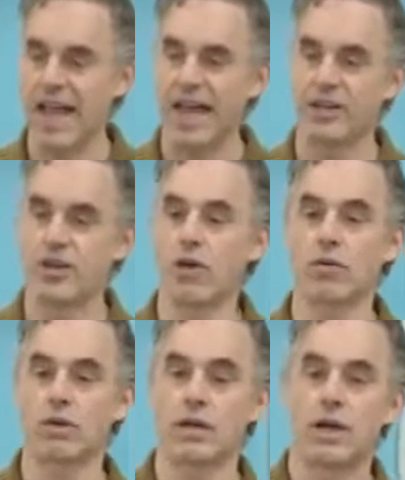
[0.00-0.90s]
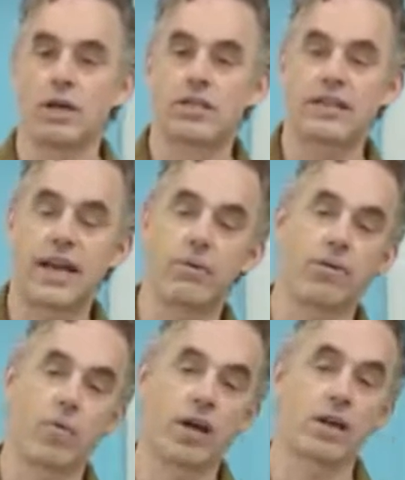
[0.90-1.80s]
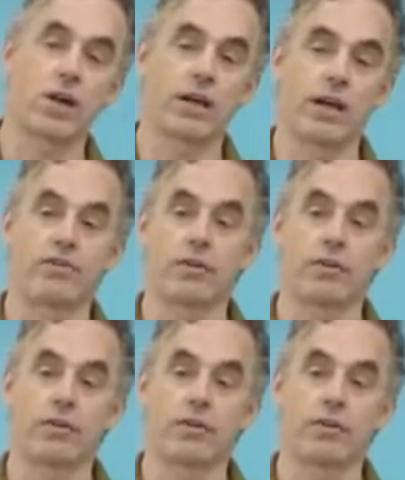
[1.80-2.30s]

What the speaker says: and don't stay with one long enough